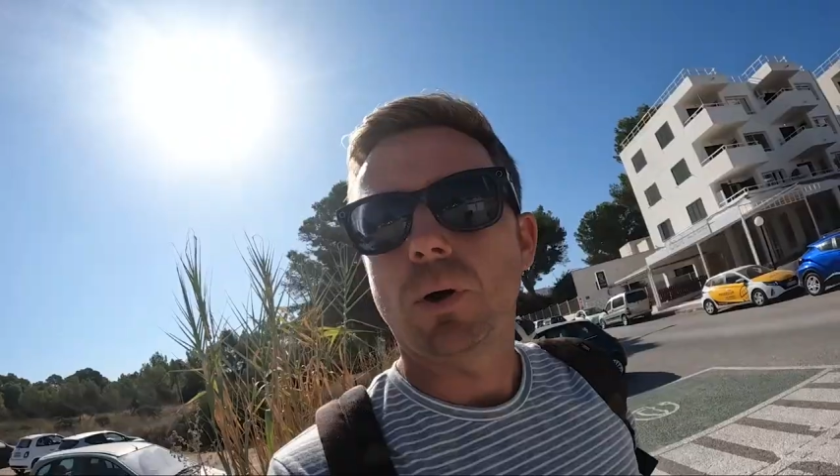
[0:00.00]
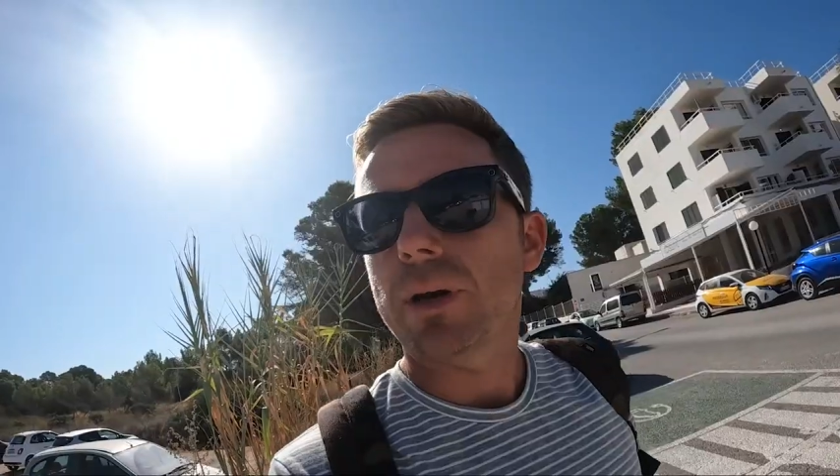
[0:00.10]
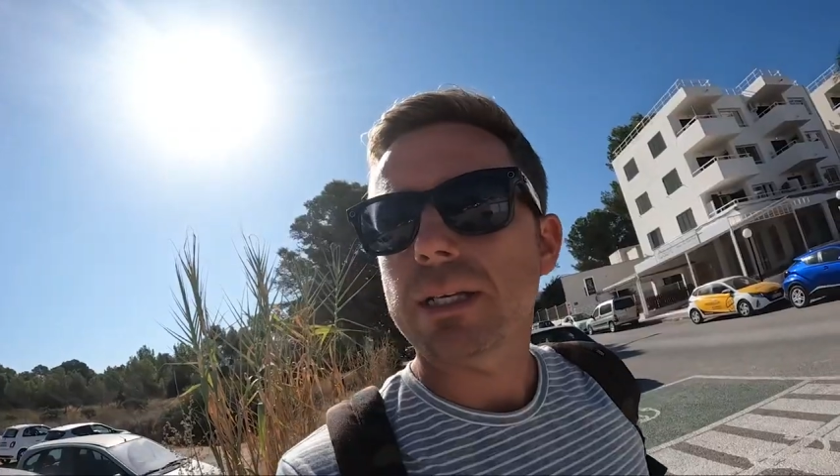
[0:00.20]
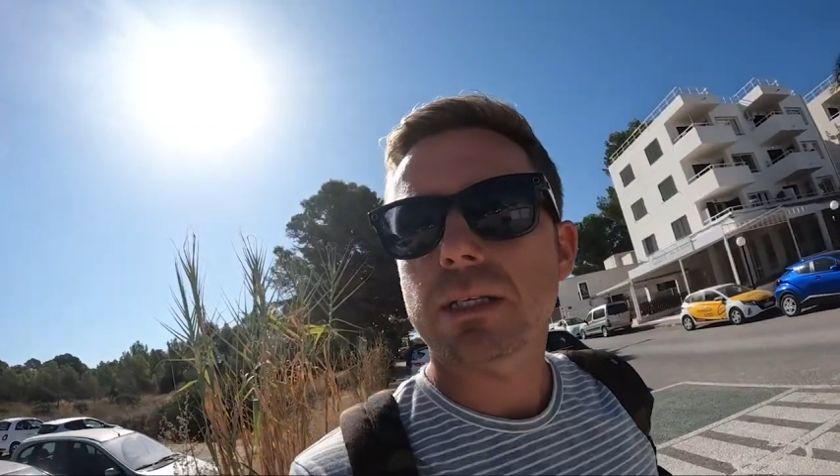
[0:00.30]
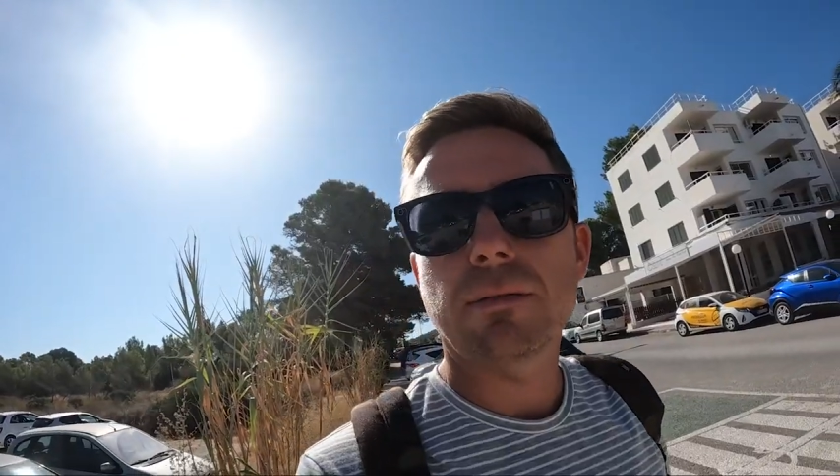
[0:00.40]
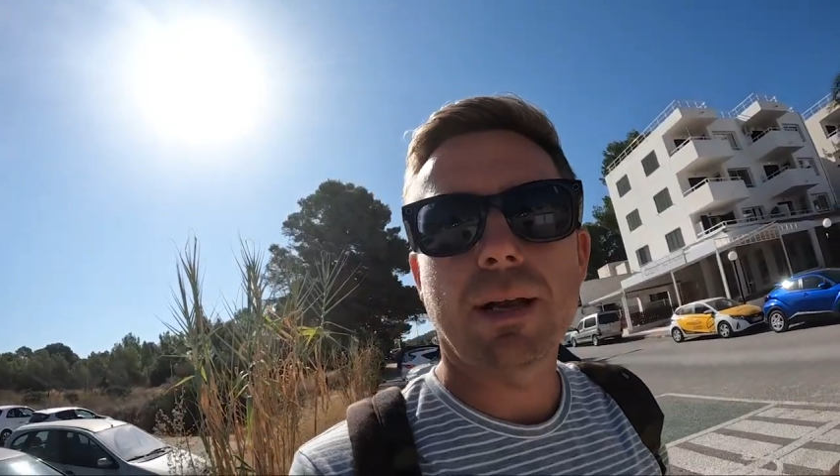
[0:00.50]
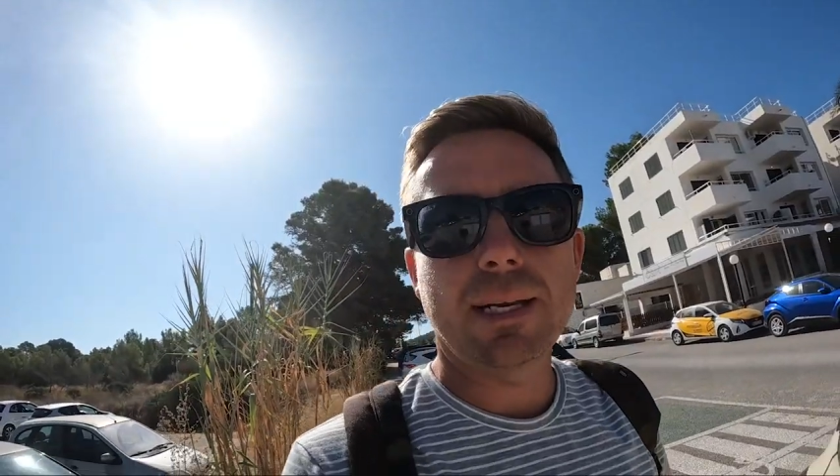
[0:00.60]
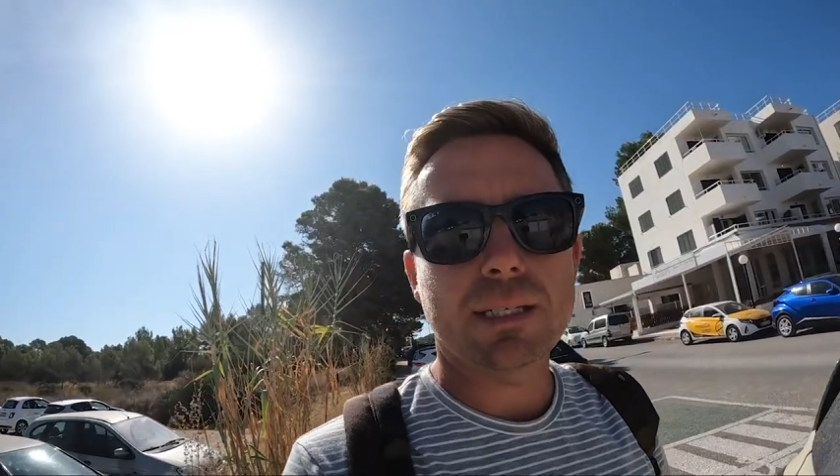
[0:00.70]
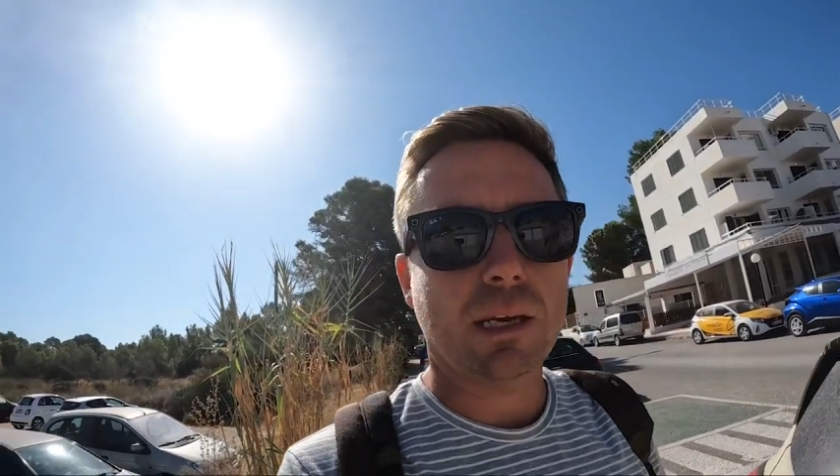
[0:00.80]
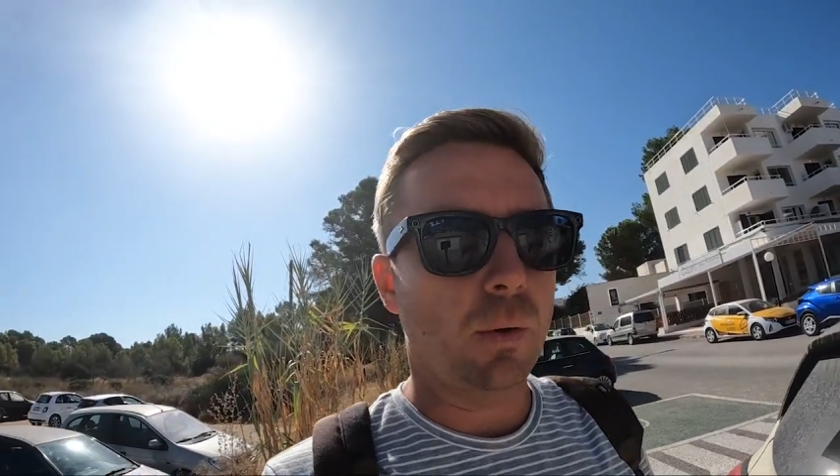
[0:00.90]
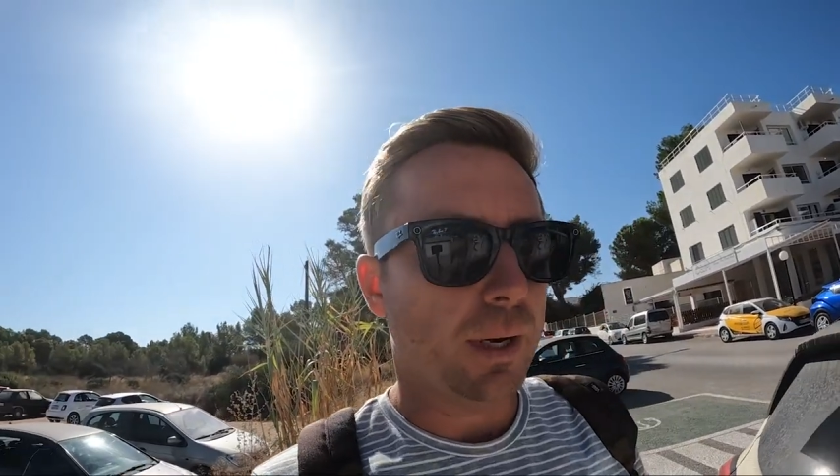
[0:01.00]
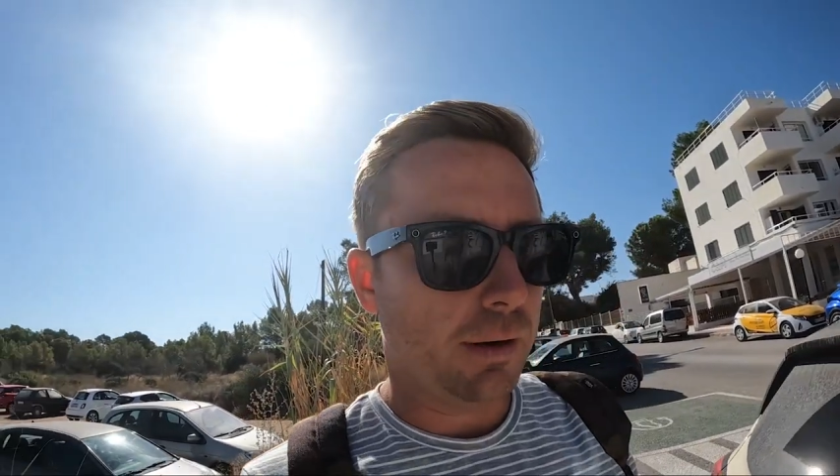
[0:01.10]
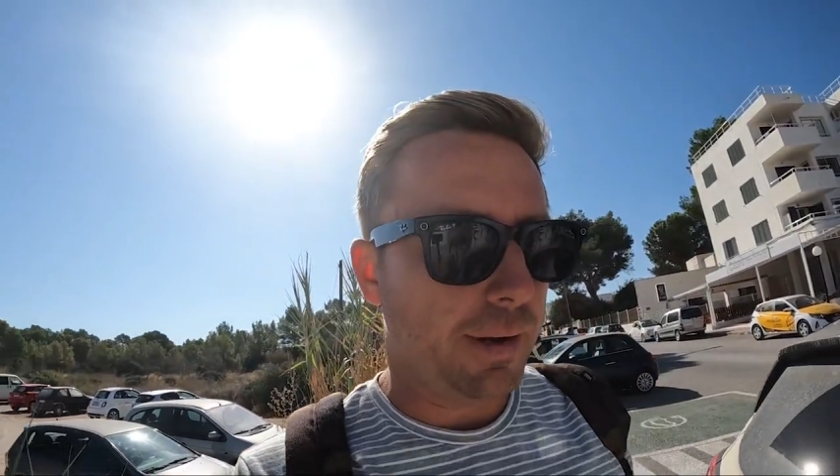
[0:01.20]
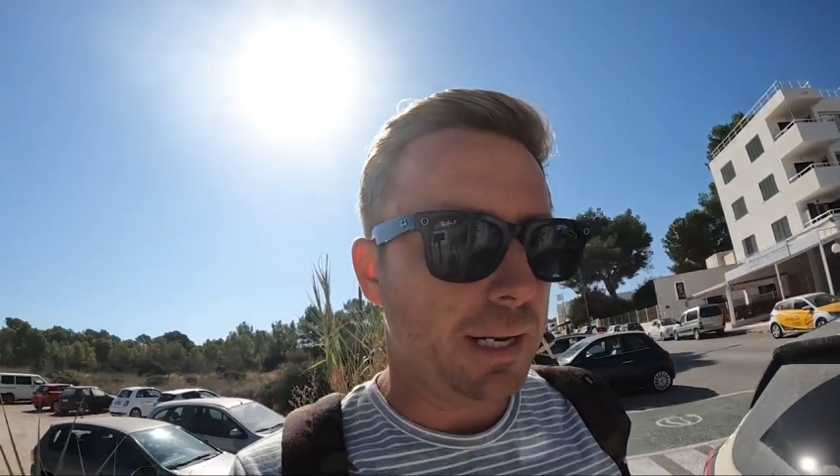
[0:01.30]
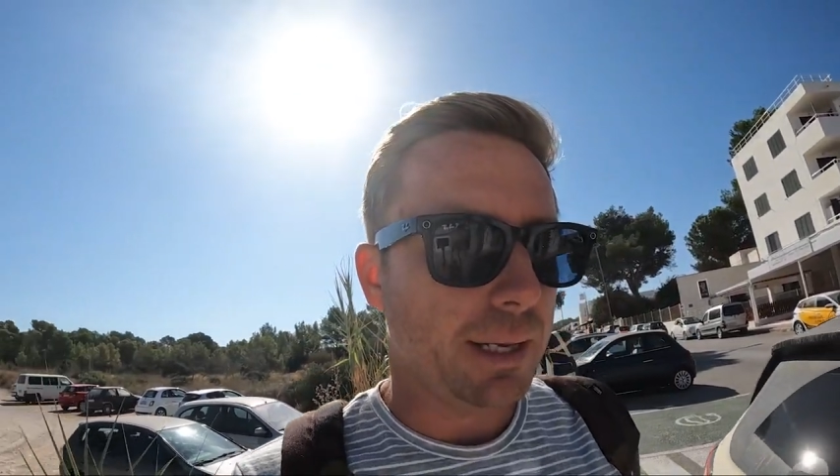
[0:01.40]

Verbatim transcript: Port Des Torrent is going green.